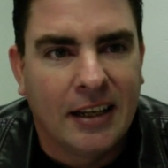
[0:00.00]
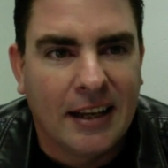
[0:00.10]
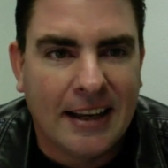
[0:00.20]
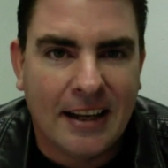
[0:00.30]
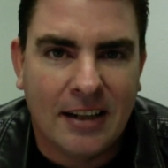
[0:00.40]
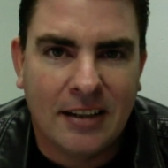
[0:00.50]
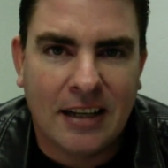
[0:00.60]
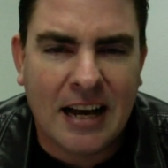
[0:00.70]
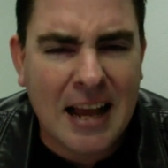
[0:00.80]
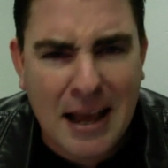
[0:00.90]
And
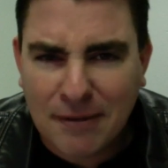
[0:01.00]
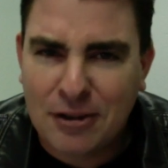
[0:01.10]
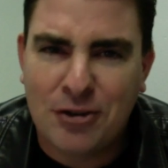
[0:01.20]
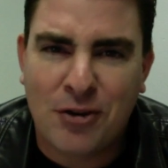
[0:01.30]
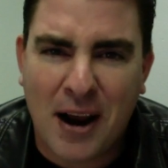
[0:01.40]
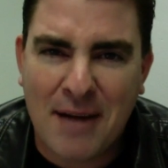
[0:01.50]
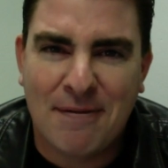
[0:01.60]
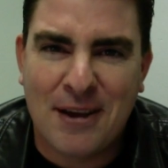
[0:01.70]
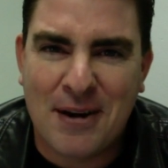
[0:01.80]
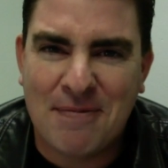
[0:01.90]
I have to drive
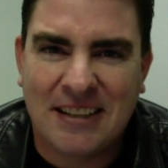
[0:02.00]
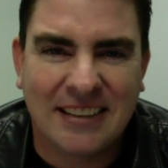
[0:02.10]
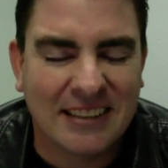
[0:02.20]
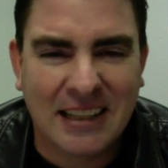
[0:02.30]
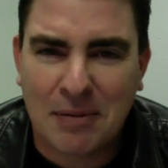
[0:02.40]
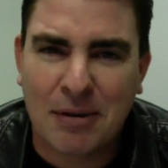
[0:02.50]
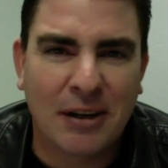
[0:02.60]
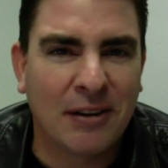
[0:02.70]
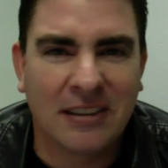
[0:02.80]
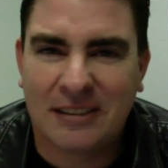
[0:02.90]
there because I got to bring
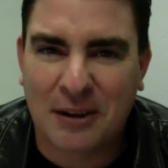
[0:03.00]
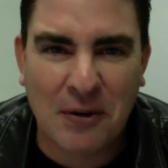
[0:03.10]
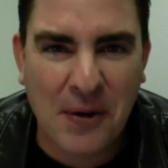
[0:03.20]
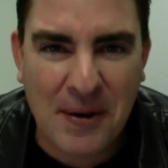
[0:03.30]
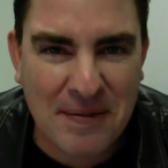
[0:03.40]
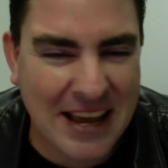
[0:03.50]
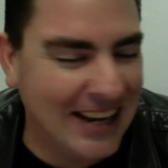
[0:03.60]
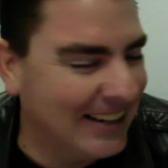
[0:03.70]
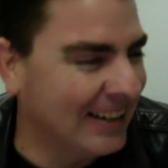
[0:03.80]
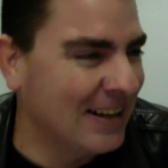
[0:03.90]
all this equipment.
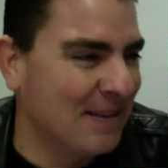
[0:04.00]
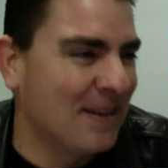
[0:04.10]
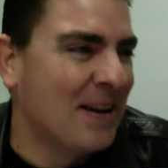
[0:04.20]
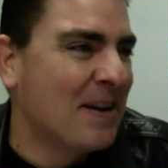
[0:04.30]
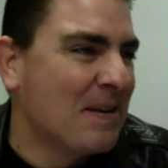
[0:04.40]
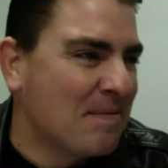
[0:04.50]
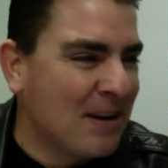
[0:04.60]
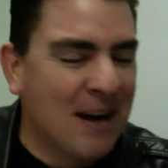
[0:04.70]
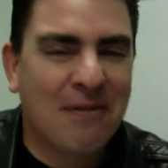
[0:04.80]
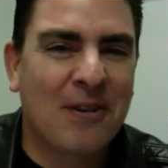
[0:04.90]

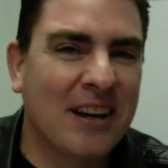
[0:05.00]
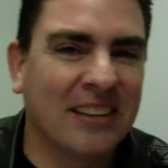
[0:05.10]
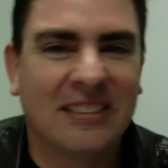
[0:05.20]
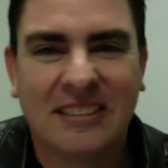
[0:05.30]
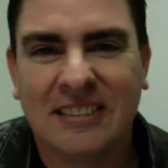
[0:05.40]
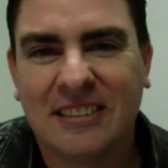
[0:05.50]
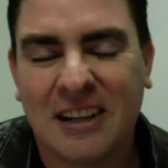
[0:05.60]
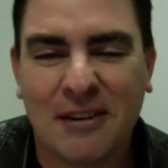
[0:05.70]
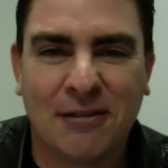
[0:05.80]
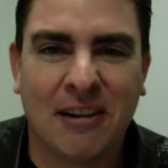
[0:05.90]
But everyone else is
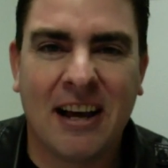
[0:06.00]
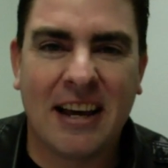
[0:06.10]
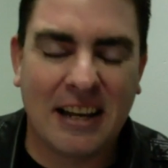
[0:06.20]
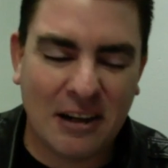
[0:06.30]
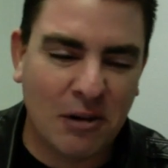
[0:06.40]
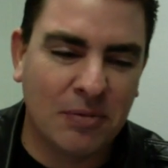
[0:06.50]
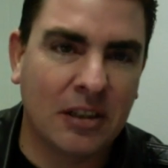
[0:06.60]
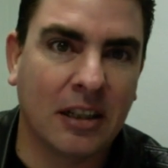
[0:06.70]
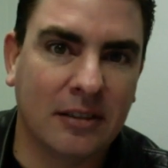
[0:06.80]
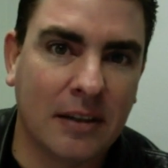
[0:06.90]
flying. I hope you
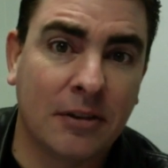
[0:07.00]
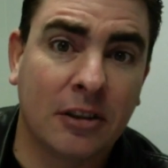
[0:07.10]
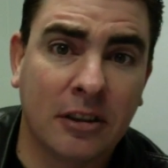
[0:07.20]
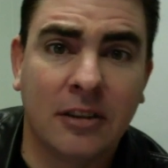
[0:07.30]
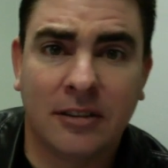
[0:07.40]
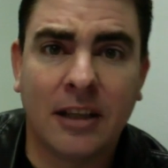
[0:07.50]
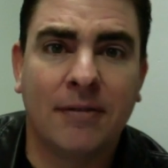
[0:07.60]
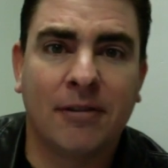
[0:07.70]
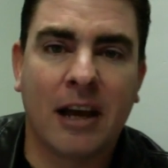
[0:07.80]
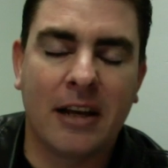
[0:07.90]
guys have a good, safe
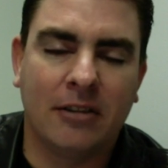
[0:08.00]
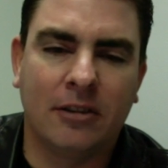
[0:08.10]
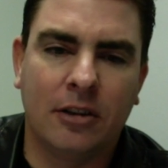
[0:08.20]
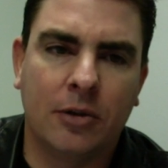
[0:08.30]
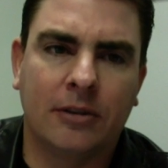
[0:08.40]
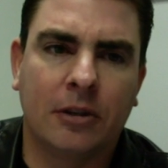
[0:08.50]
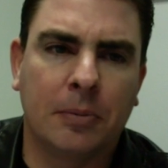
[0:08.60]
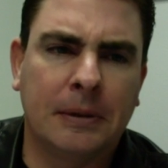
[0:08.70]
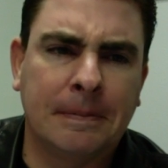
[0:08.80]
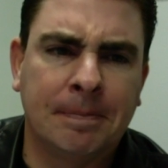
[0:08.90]
flight to the US
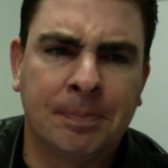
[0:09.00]
Open.